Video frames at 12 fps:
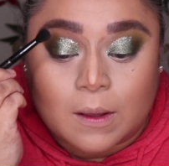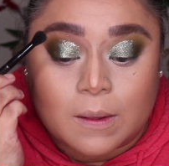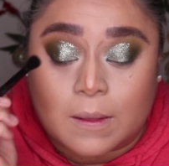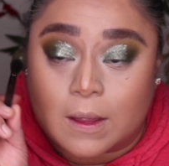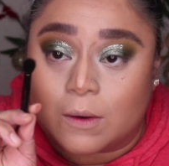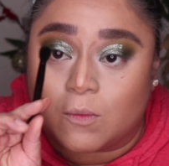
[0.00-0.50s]

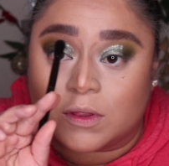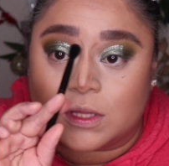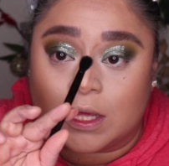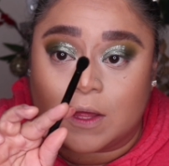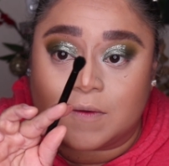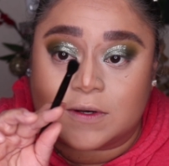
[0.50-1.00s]
And then with
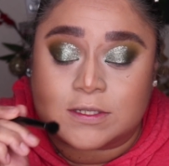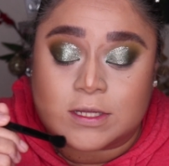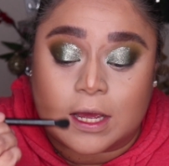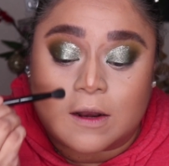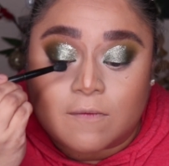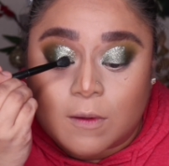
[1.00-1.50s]
the other
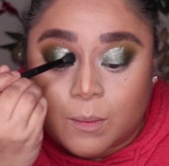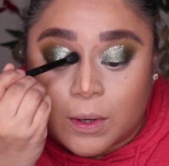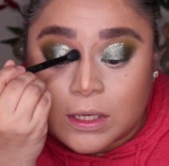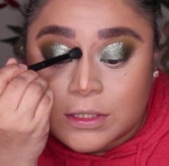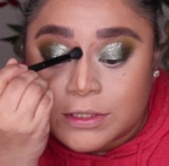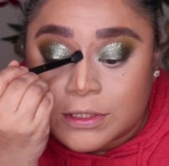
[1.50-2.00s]
side of the
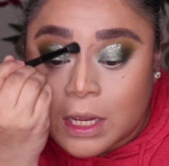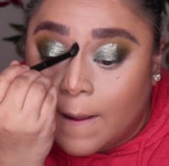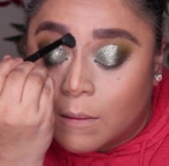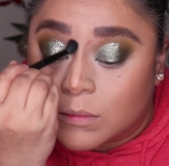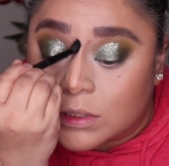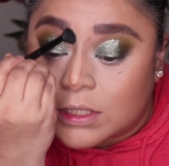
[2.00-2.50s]
brush,
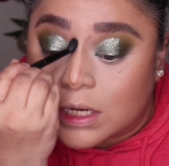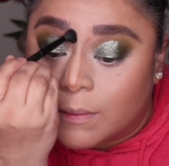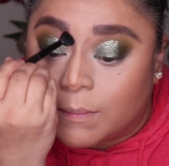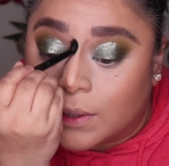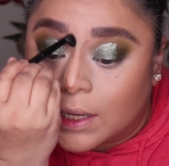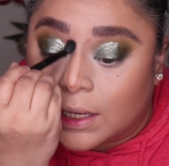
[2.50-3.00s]
I'm just gonna
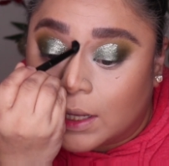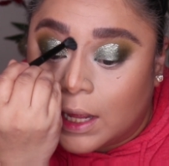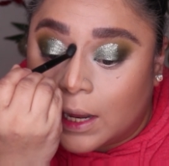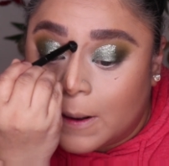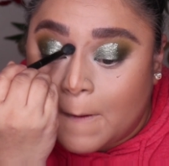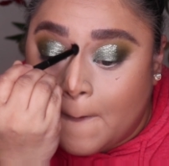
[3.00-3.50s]
blend
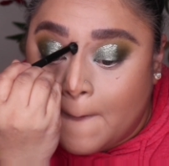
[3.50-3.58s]
that.